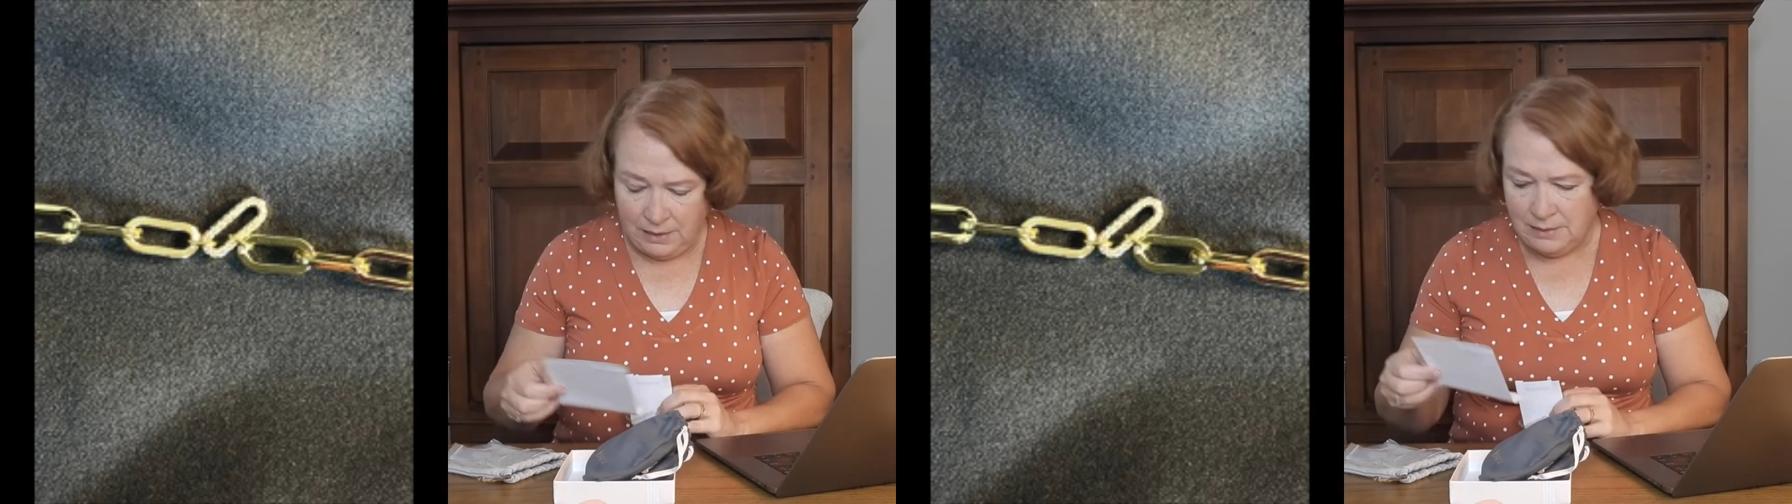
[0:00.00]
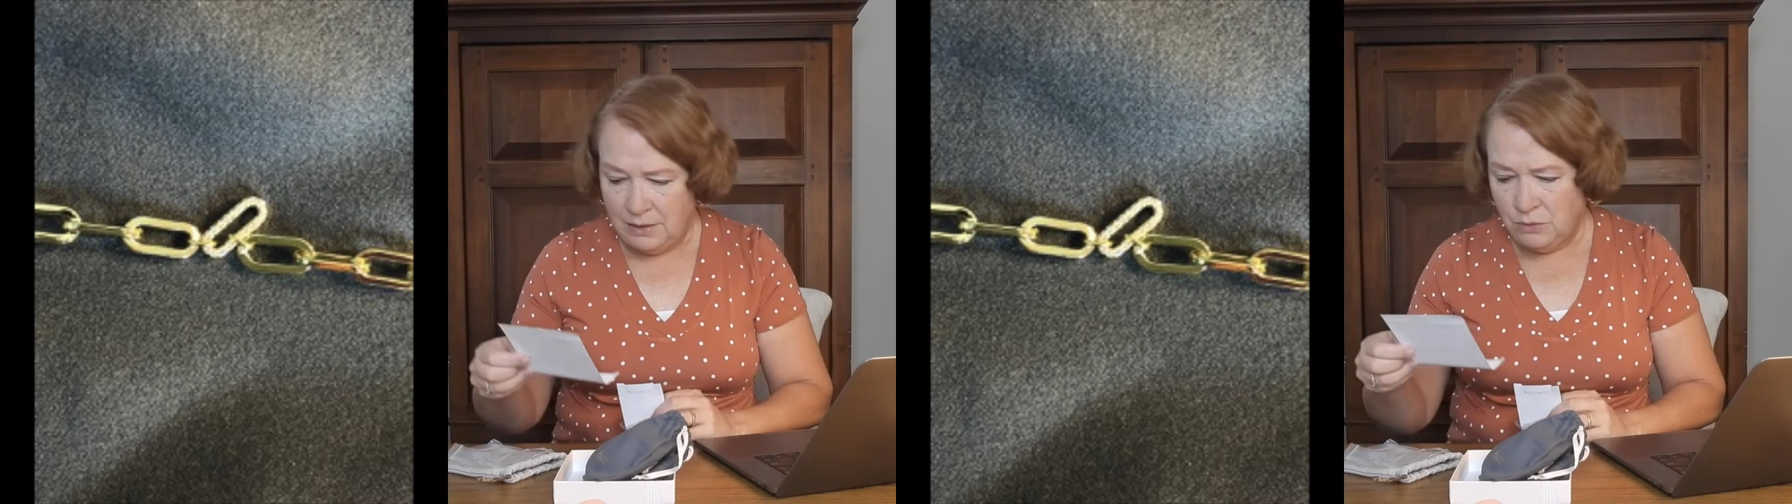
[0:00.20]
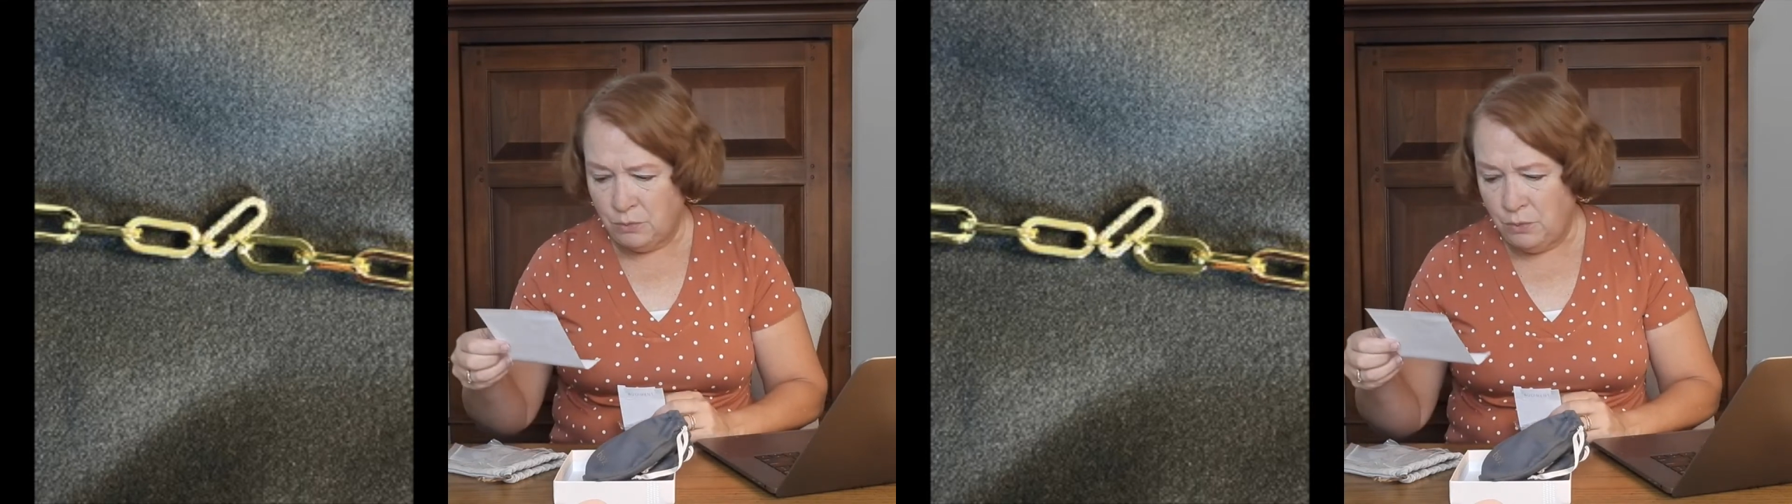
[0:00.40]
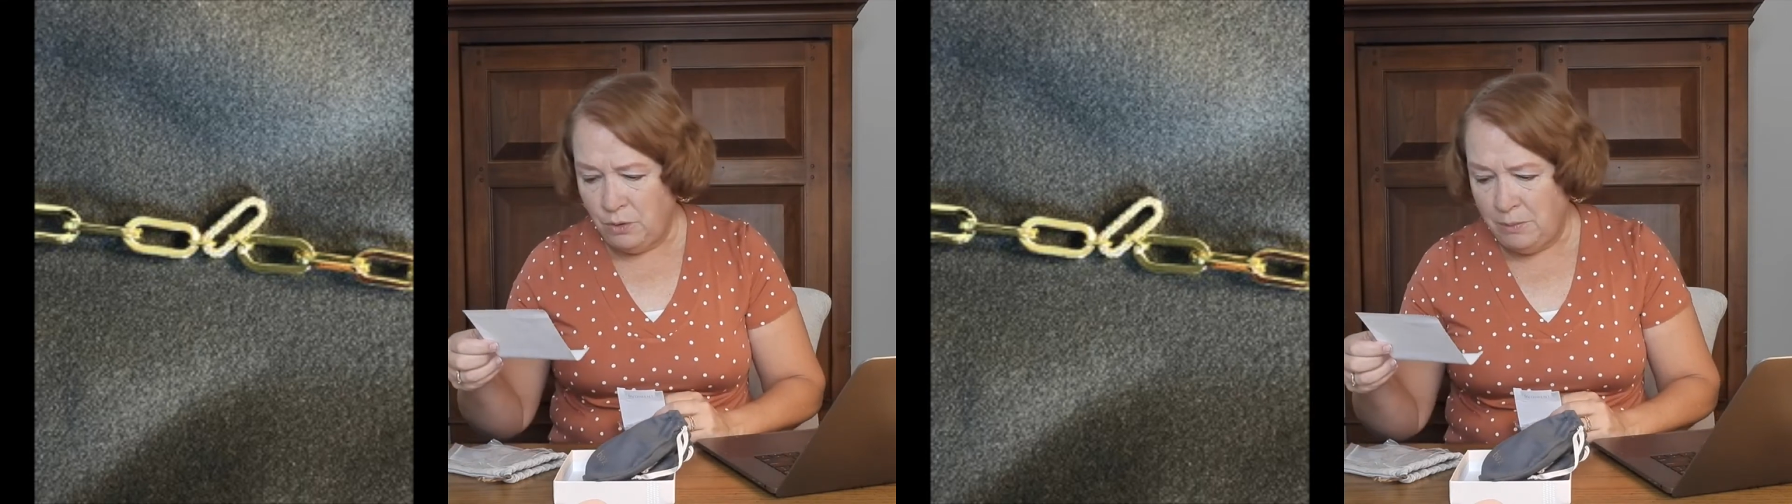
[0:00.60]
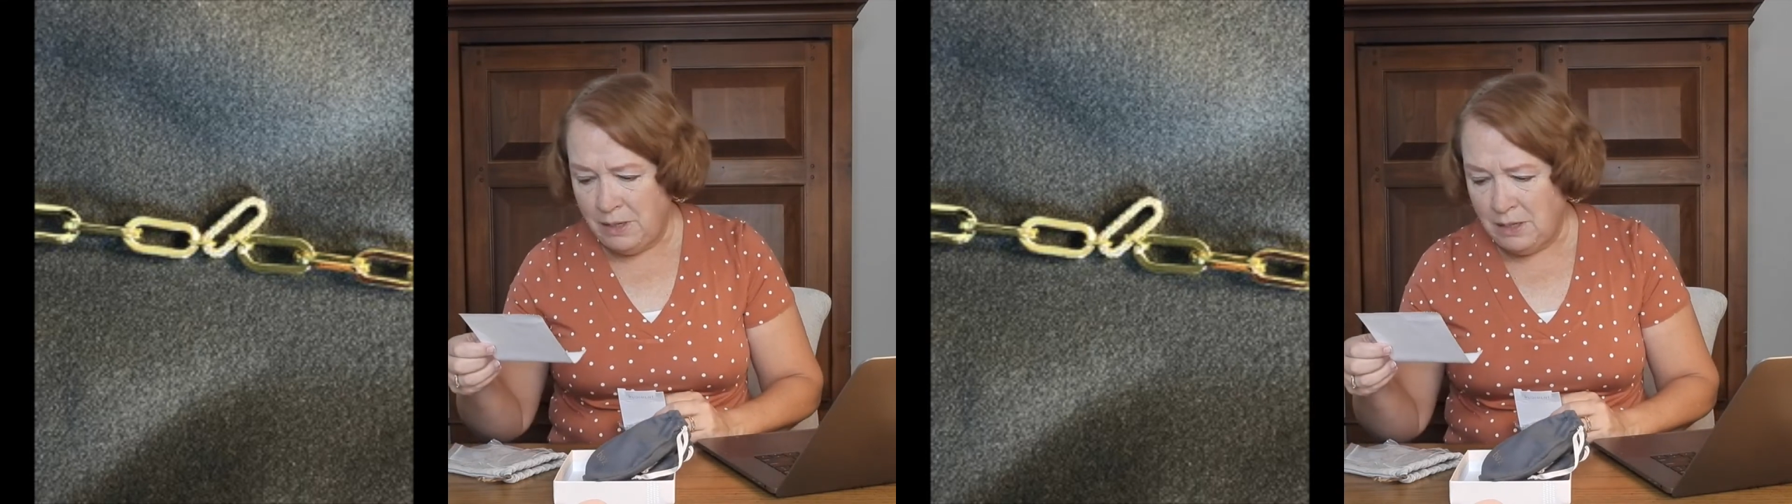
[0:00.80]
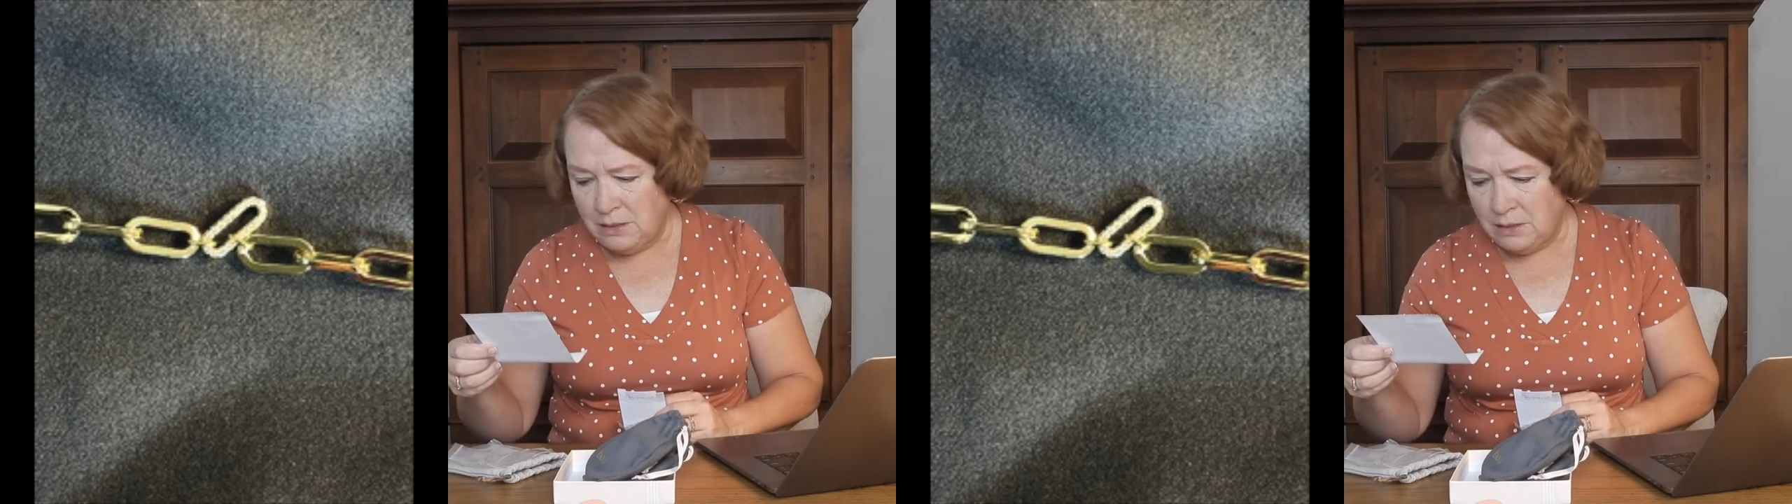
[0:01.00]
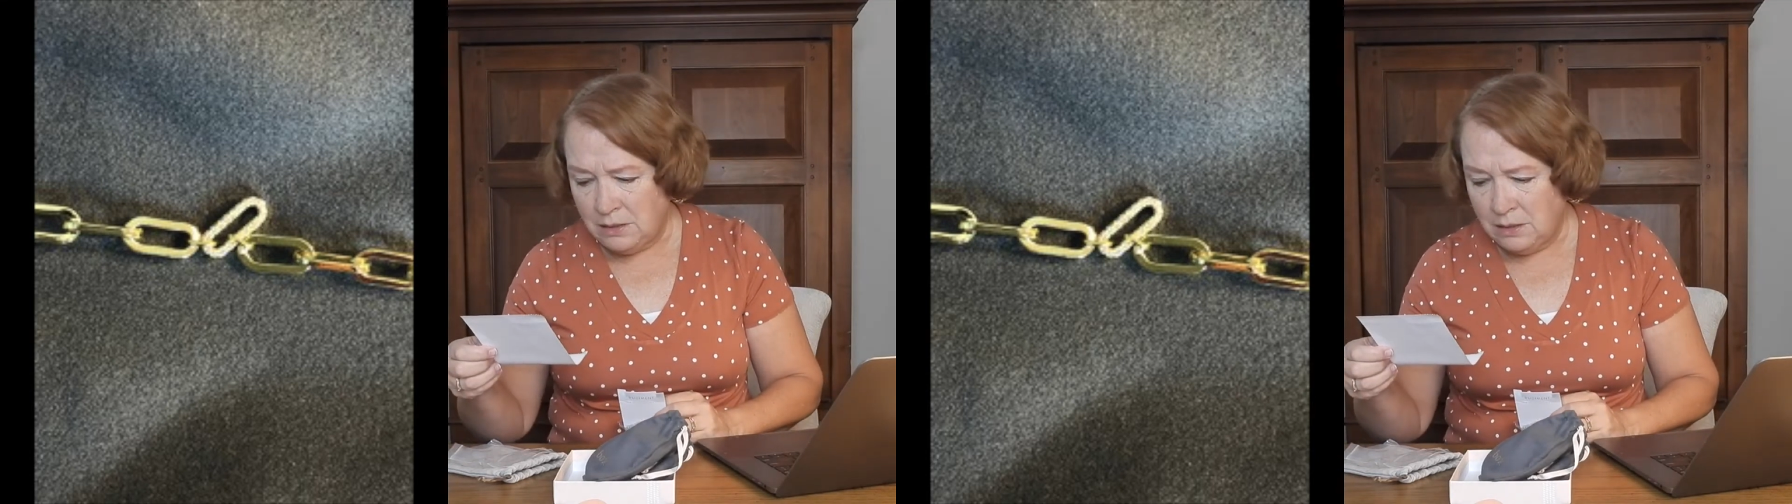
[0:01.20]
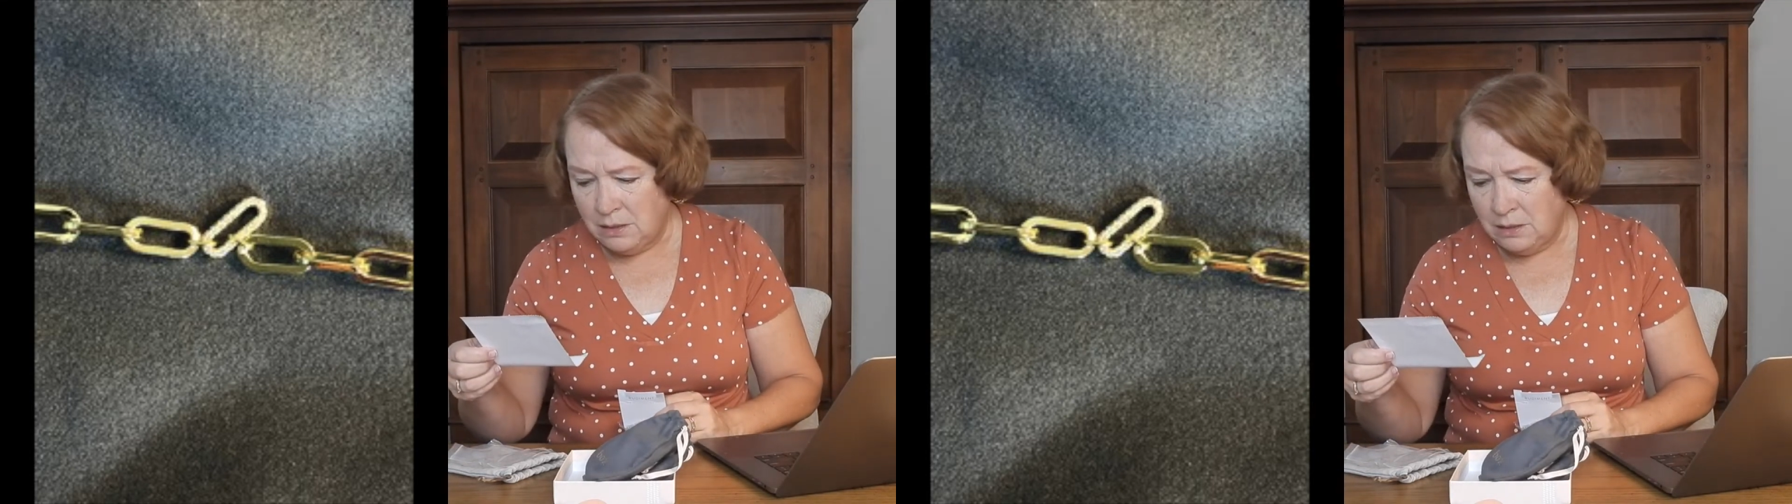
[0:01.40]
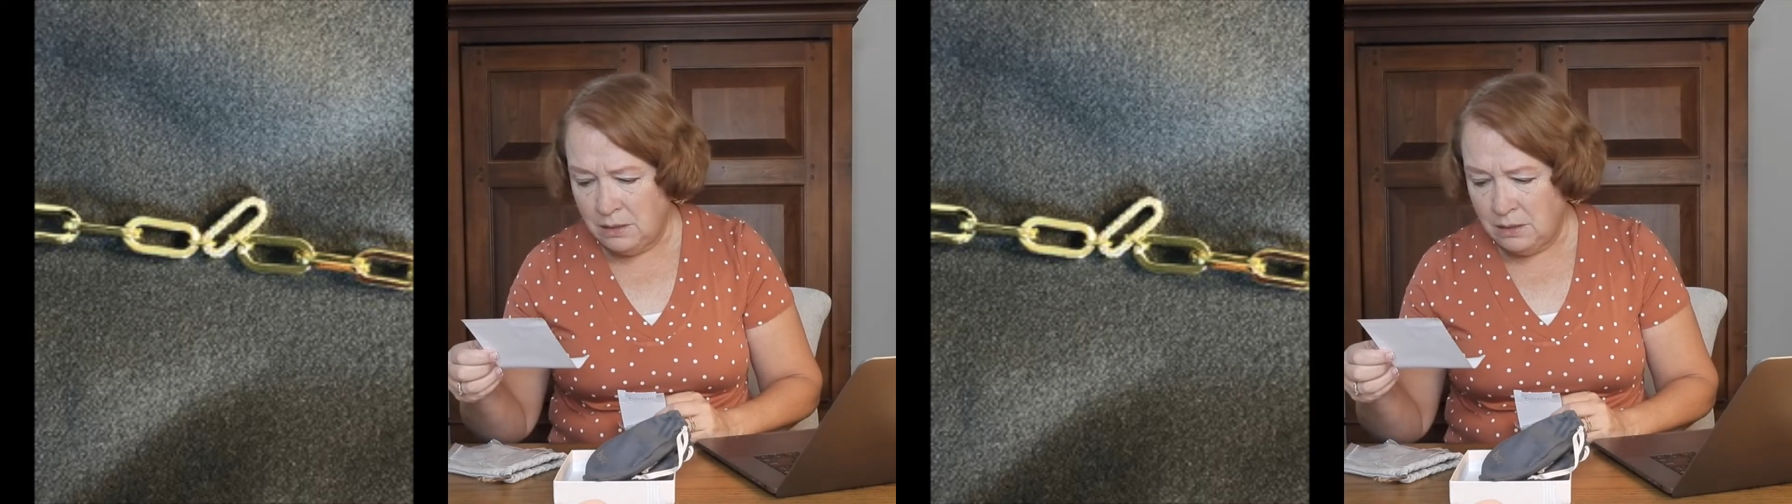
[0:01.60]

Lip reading: It says Rudiment